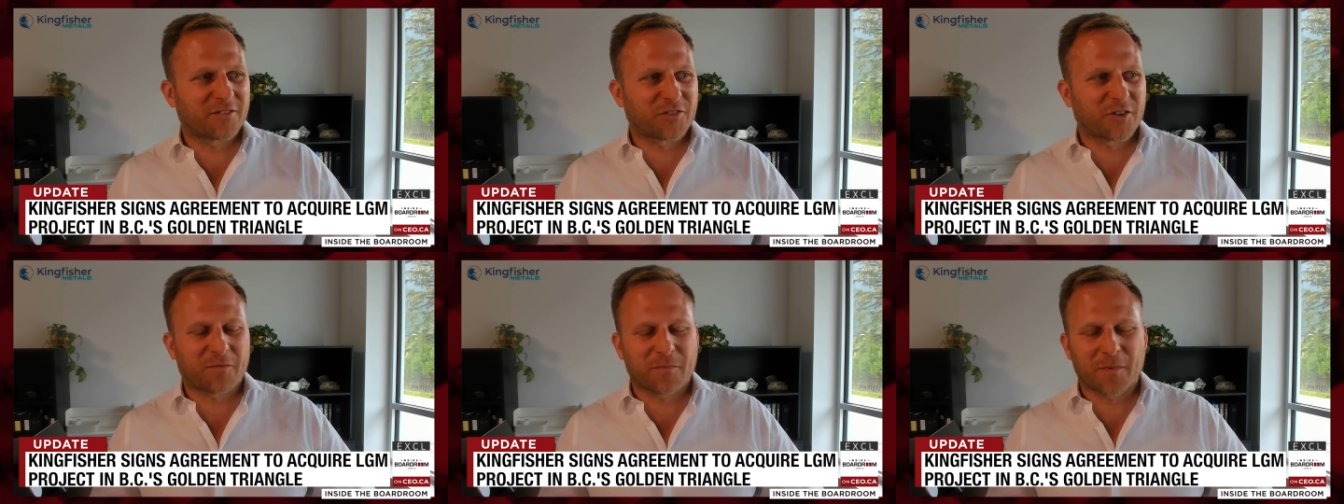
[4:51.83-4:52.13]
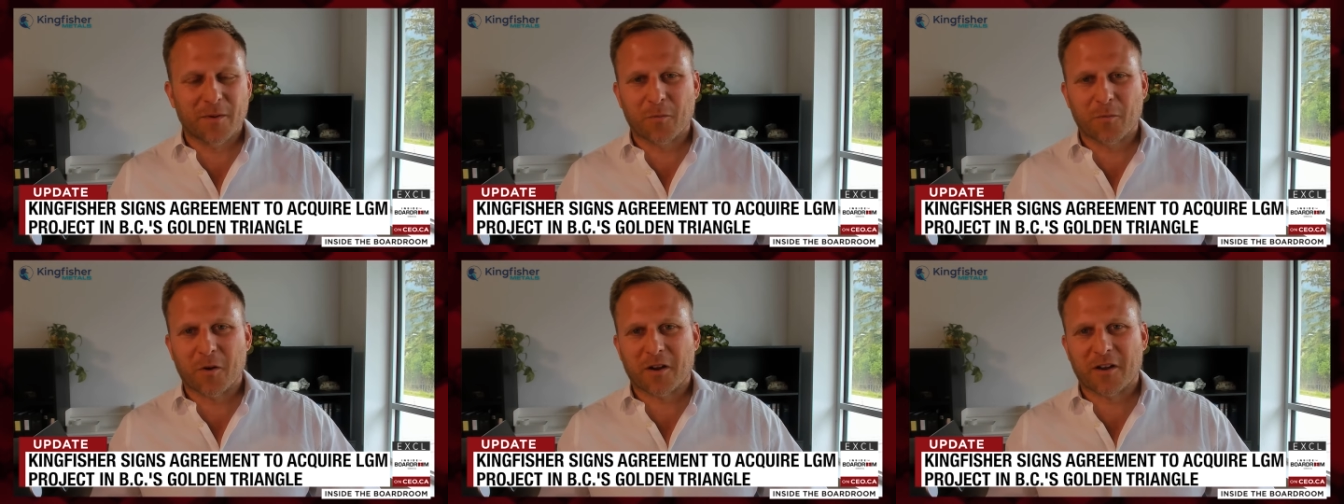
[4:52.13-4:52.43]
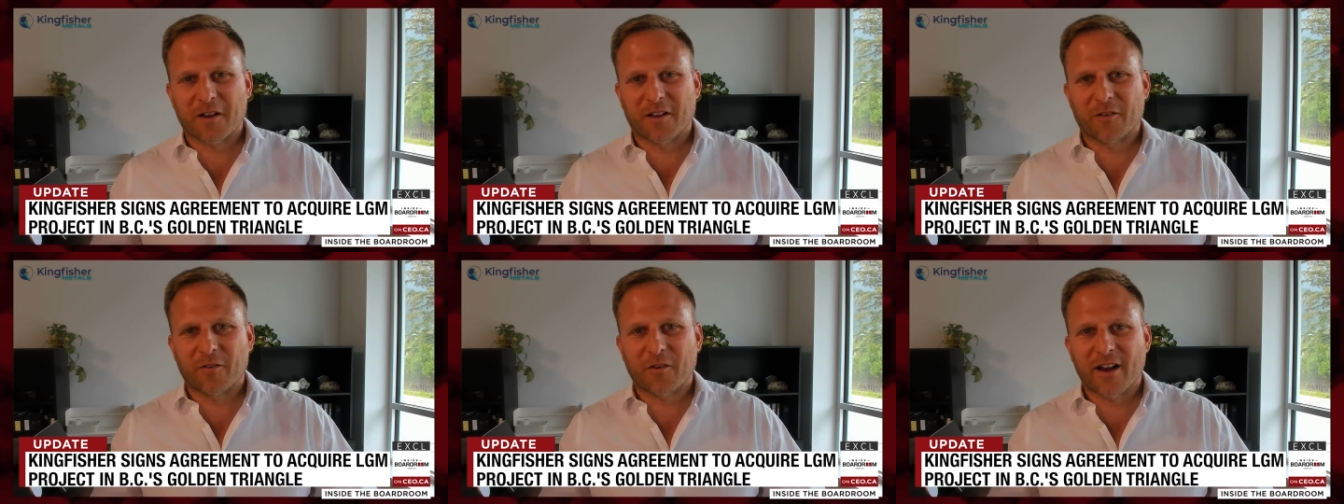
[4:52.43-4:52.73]
Just been
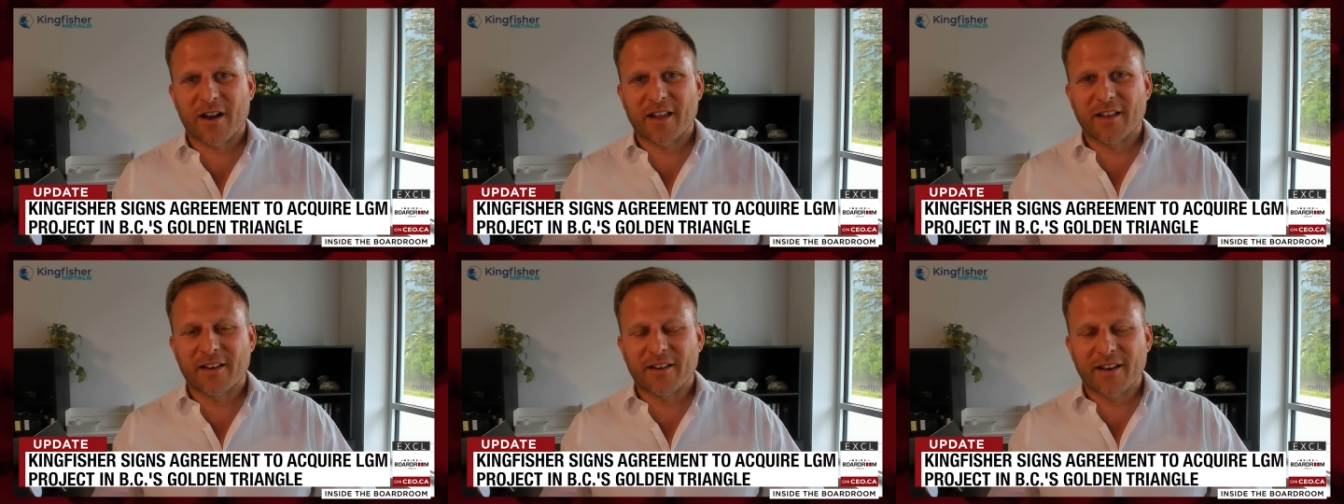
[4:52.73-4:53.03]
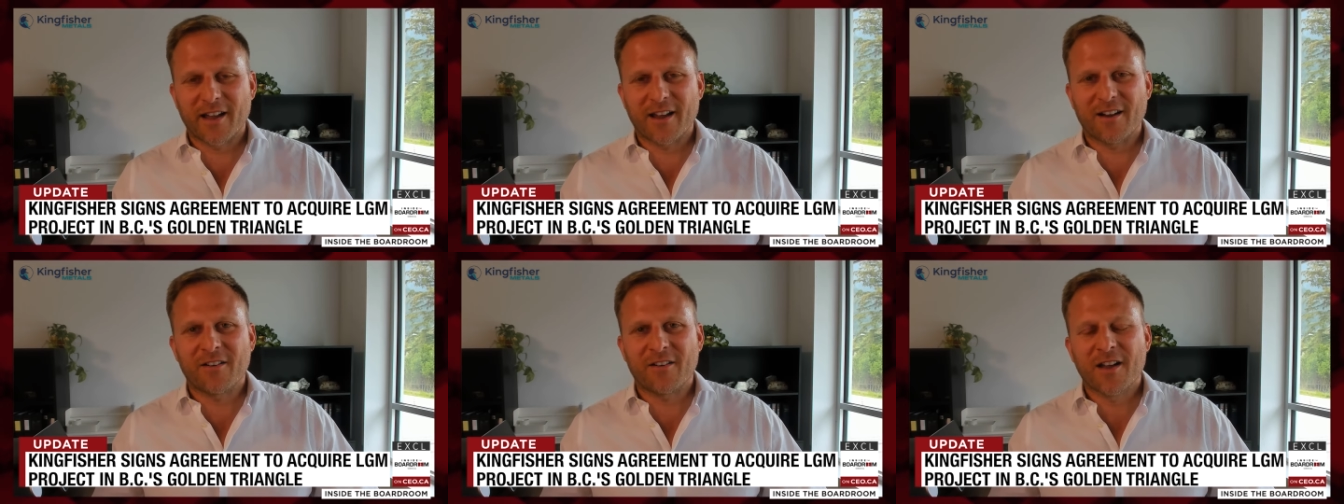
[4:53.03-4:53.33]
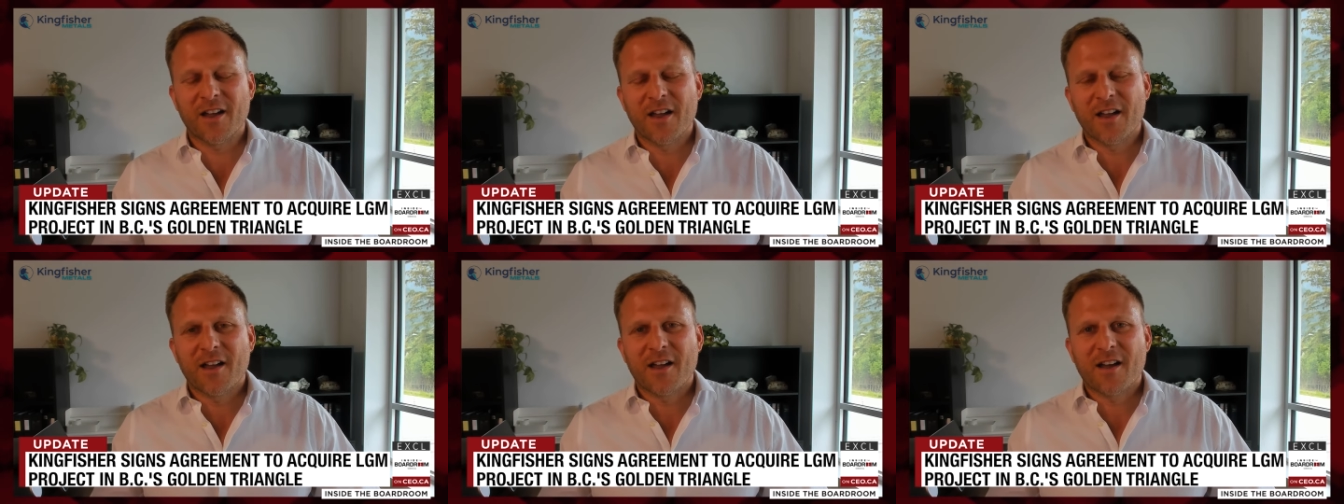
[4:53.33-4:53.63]
working on writing it now
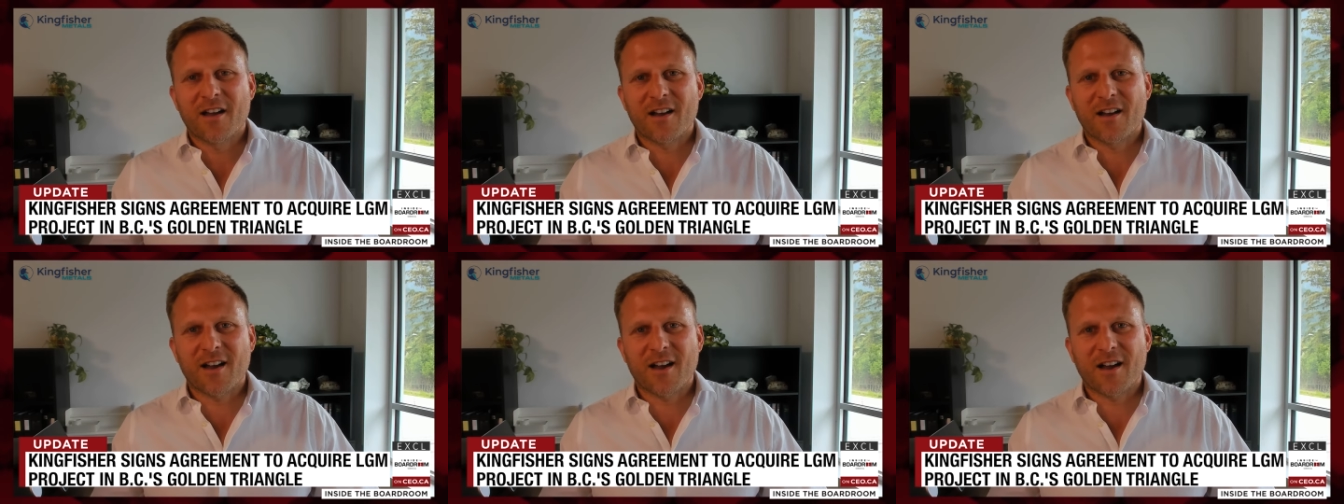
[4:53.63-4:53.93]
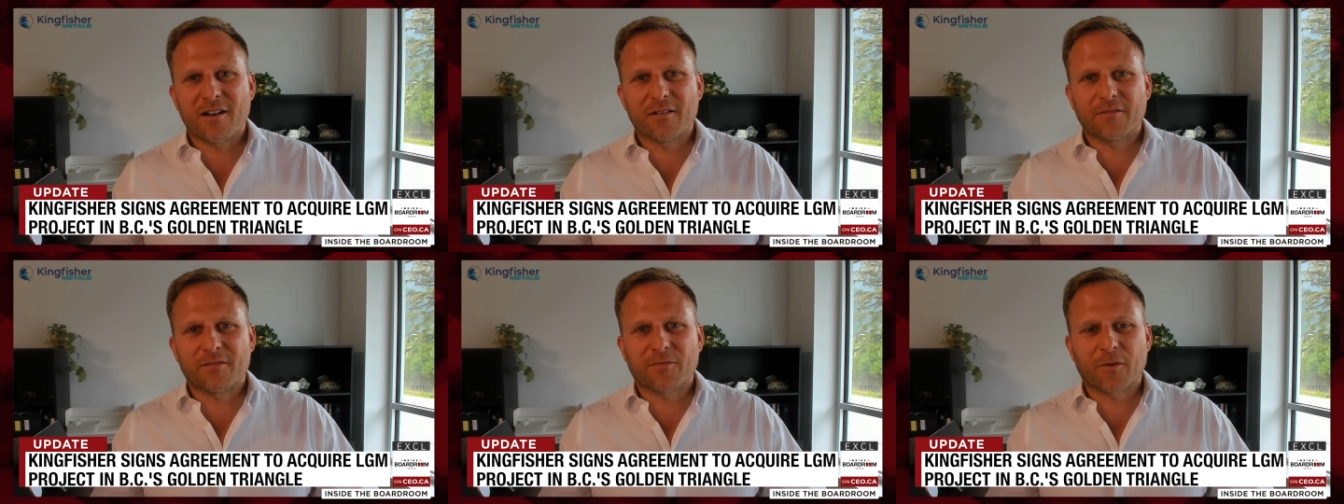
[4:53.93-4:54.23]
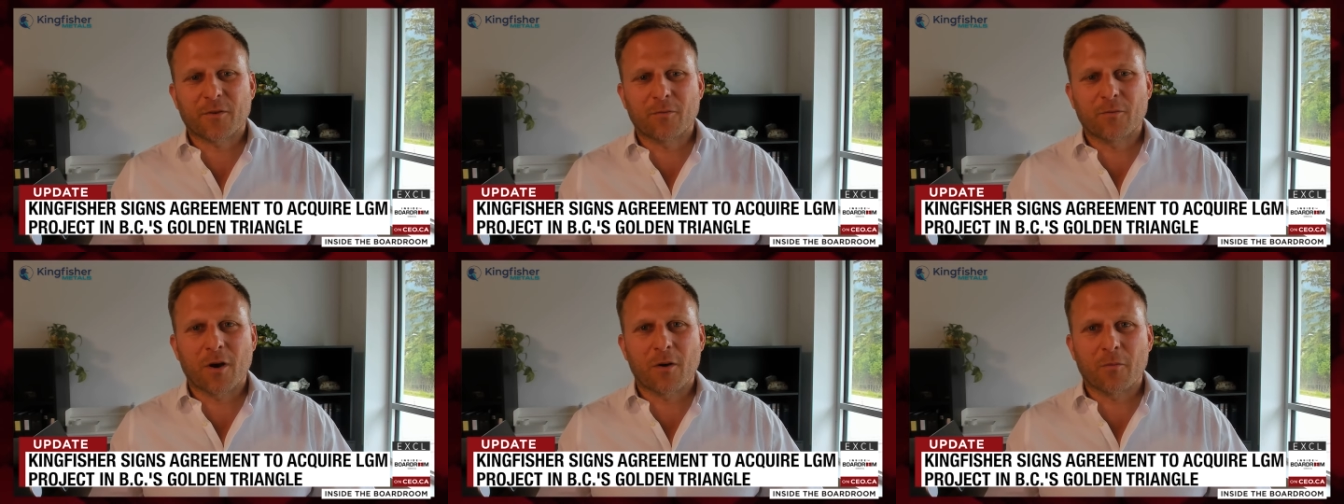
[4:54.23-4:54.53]
uh,
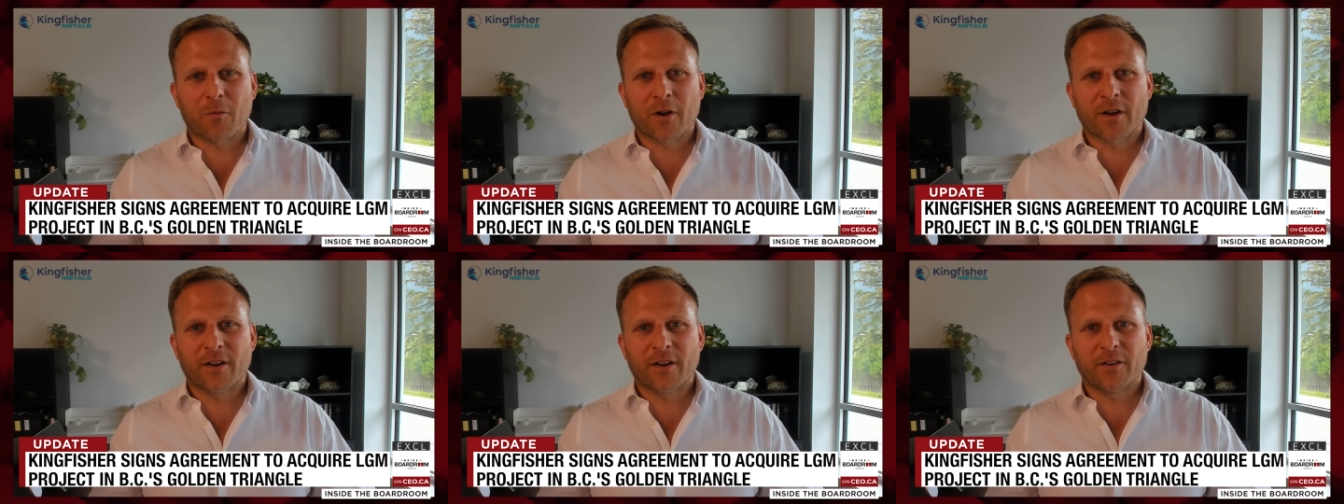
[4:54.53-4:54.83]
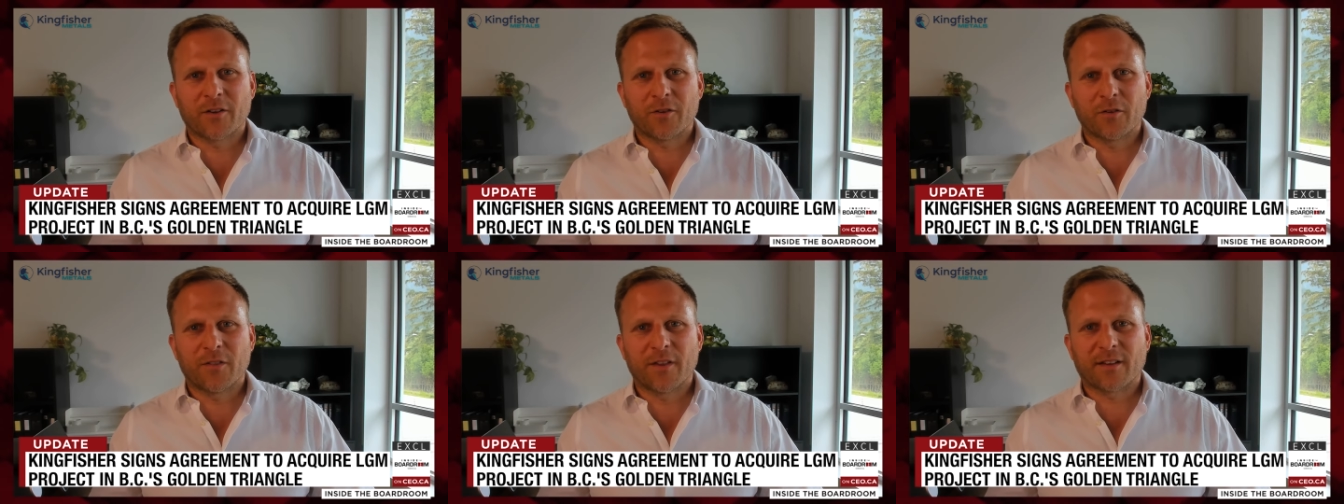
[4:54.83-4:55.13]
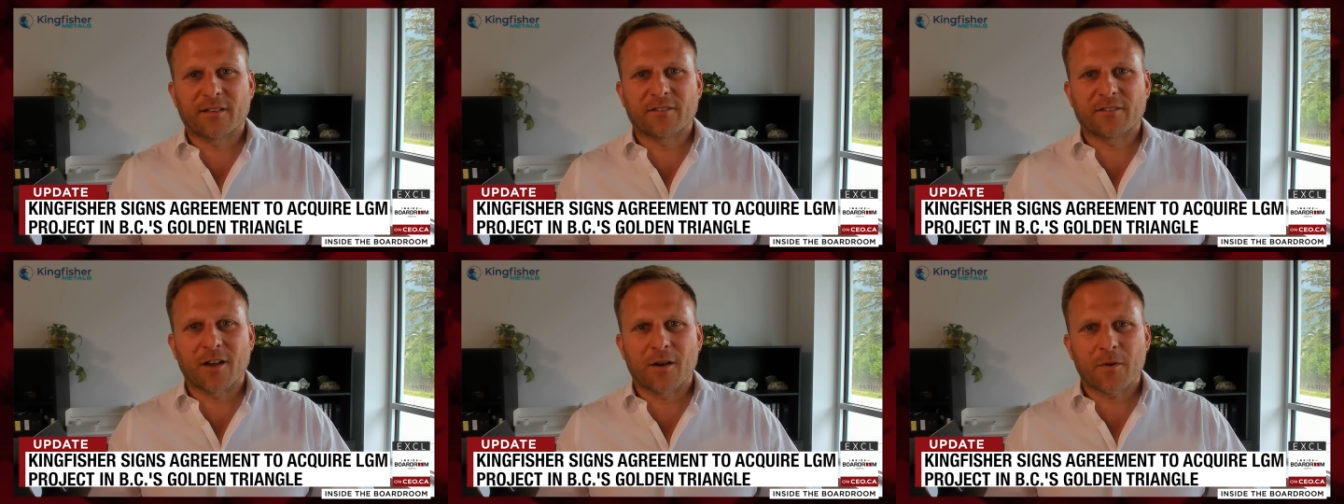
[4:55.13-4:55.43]
for what we're going to do
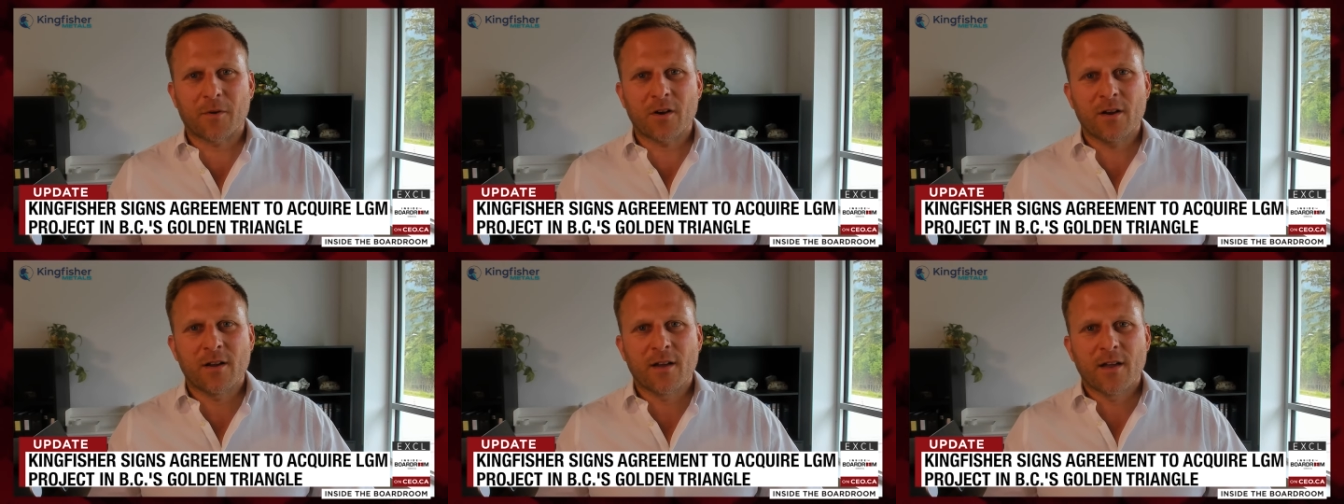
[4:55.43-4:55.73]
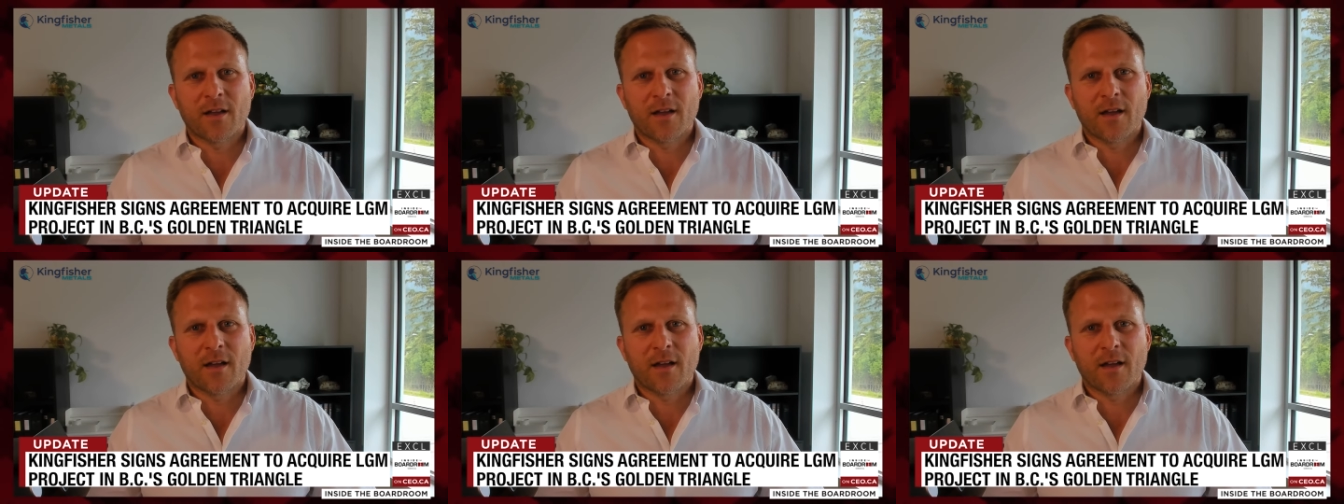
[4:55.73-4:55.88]
this summer.